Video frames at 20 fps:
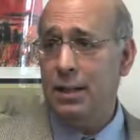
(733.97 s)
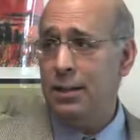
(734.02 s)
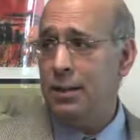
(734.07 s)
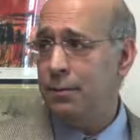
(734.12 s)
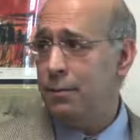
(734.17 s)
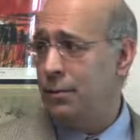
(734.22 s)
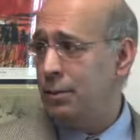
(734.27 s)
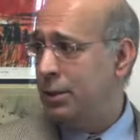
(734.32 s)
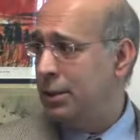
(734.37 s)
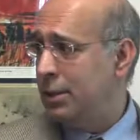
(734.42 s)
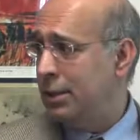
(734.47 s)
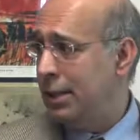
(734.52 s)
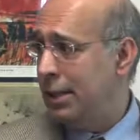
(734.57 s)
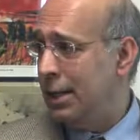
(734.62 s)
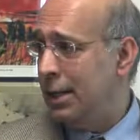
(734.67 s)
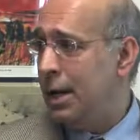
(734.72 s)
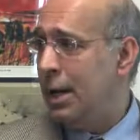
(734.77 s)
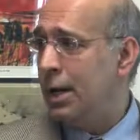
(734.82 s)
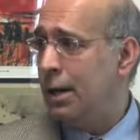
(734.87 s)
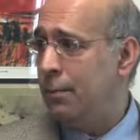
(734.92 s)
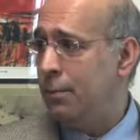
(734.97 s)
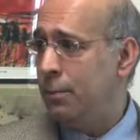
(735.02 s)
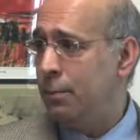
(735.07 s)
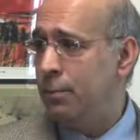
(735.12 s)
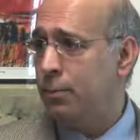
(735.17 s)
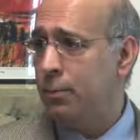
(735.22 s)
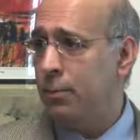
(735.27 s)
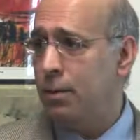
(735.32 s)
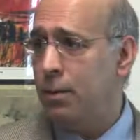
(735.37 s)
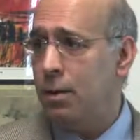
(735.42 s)
them to see an eye
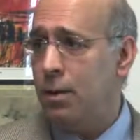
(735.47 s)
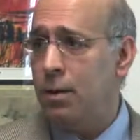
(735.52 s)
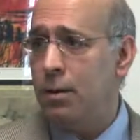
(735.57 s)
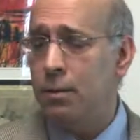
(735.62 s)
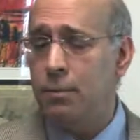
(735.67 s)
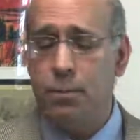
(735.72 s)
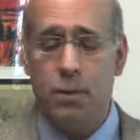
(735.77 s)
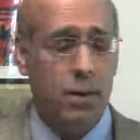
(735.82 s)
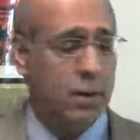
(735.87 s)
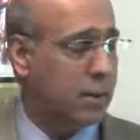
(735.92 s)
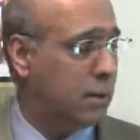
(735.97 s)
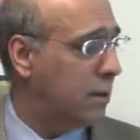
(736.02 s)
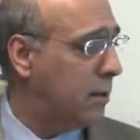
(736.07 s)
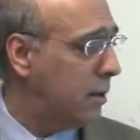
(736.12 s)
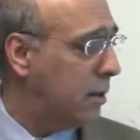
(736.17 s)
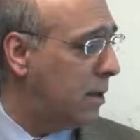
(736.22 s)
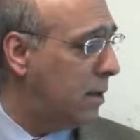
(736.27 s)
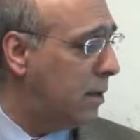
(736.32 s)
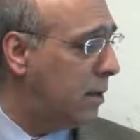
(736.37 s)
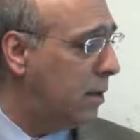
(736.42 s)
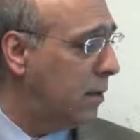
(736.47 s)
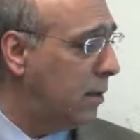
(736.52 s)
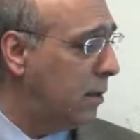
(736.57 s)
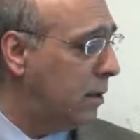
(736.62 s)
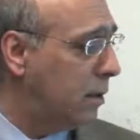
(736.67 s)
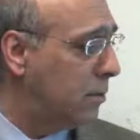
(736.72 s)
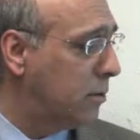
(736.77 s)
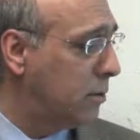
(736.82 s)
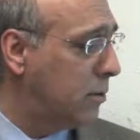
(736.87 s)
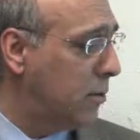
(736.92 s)
uh, person, uh, you
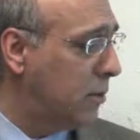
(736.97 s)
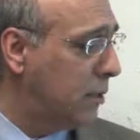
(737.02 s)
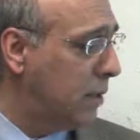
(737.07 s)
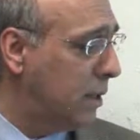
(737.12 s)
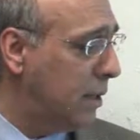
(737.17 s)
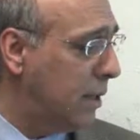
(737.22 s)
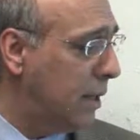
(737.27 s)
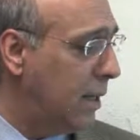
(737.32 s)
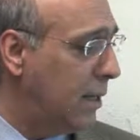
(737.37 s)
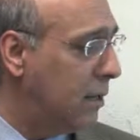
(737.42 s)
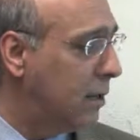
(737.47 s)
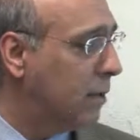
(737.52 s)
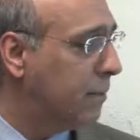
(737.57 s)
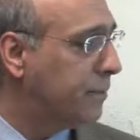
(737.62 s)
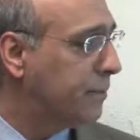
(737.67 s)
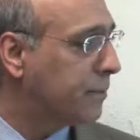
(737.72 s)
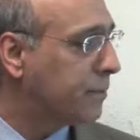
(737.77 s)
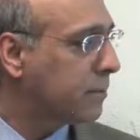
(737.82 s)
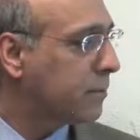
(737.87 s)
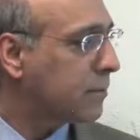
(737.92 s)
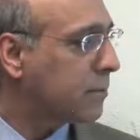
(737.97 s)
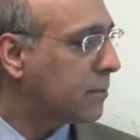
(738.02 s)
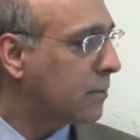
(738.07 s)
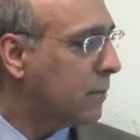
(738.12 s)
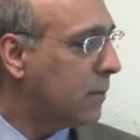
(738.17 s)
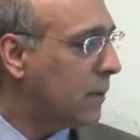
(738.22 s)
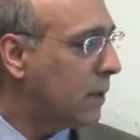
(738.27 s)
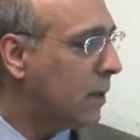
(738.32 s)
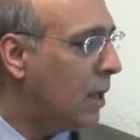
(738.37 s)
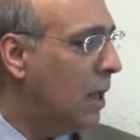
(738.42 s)
know, sooner than later.
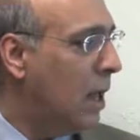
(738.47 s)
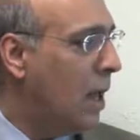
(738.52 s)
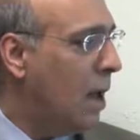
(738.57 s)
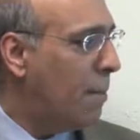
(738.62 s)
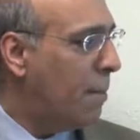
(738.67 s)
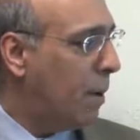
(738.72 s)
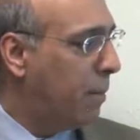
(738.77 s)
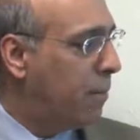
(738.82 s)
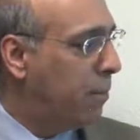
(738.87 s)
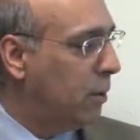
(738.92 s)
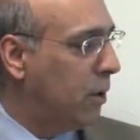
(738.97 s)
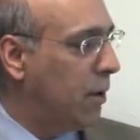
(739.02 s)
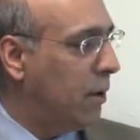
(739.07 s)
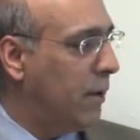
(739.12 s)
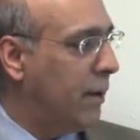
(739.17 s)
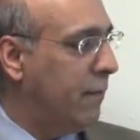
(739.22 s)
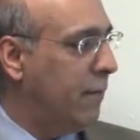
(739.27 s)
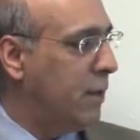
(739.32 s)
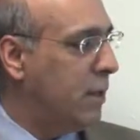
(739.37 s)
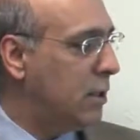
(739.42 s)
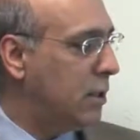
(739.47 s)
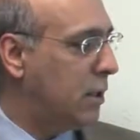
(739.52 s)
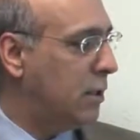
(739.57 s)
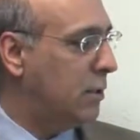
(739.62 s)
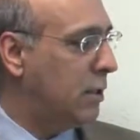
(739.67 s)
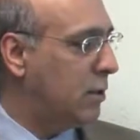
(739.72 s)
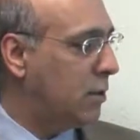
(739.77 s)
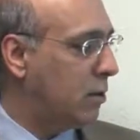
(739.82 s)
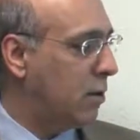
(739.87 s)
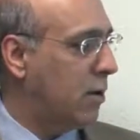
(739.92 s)
But blurry vision,
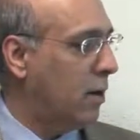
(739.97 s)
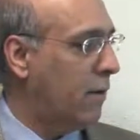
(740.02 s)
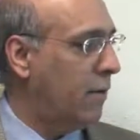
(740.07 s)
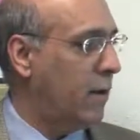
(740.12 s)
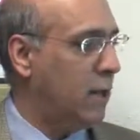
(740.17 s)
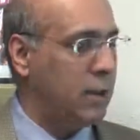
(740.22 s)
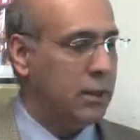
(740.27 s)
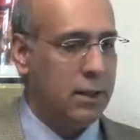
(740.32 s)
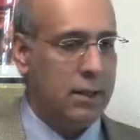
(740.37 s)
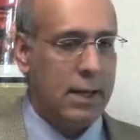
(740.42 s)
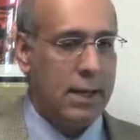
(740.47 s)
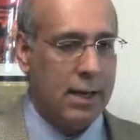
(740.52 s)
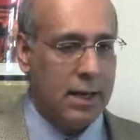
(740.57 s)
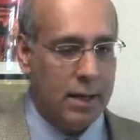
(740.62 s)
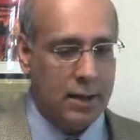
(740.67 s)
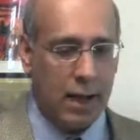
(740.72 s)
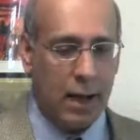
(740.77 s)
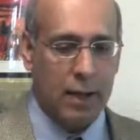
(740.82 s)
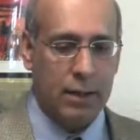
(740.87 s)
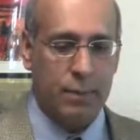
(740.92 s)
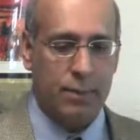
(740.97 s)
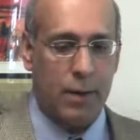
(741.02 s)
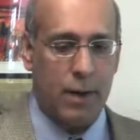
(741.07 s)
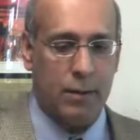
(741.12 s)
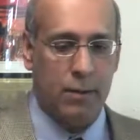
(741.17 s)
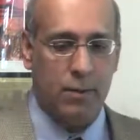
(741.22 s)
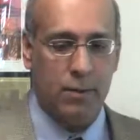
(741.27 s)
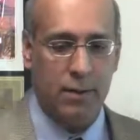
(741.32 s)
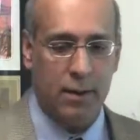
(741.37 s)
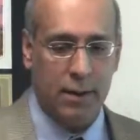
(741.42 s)
distorted vision, and a dark
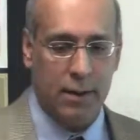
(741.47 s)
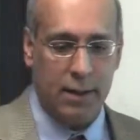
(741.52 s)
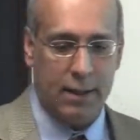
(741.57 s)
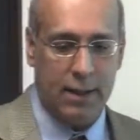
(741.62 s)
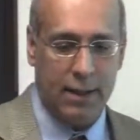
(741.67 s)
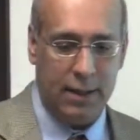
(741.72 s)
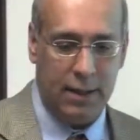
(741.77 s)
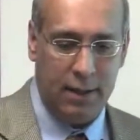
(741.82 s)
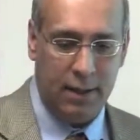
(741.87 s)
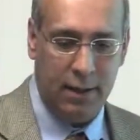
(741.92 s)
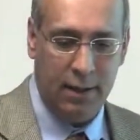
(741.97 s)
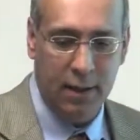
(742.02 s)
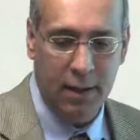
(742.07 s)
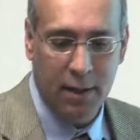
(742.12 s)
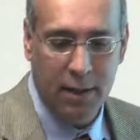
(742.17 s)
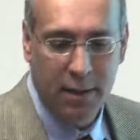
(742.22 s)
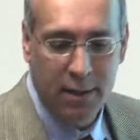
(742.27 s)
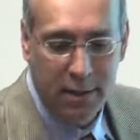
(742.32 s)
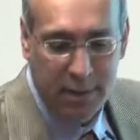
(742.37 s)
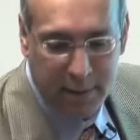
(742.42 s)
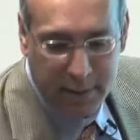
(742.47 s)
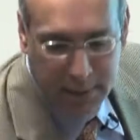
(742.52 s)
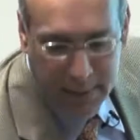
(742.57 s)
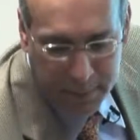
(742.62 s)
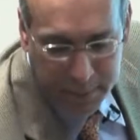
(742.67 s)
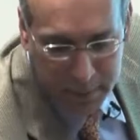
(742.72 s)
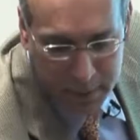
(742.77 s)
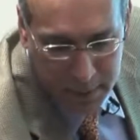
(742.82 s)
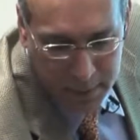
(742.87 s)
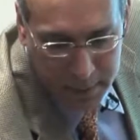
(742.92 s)
spot, those are the key
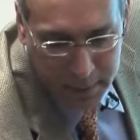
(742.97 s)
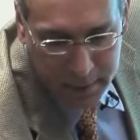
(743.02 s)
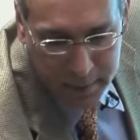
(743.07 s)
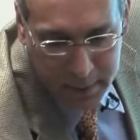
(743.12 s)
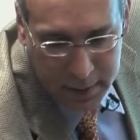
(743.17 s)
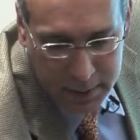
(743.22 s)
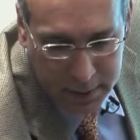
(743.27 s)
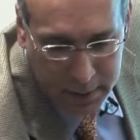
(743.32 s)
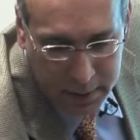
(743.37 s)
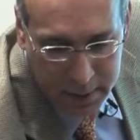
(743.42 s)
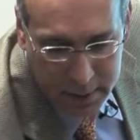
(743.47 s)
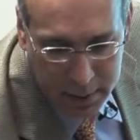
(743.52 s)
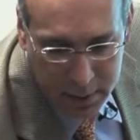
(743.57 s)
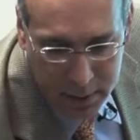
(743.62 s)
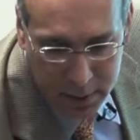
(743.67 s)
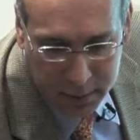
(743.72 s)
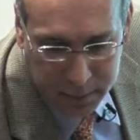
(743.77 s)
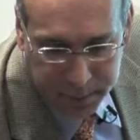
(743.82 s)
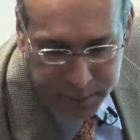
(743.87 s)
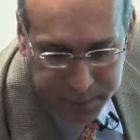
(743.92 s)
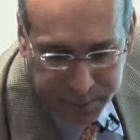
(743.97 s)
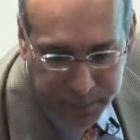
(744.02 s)
symptoms of this condition.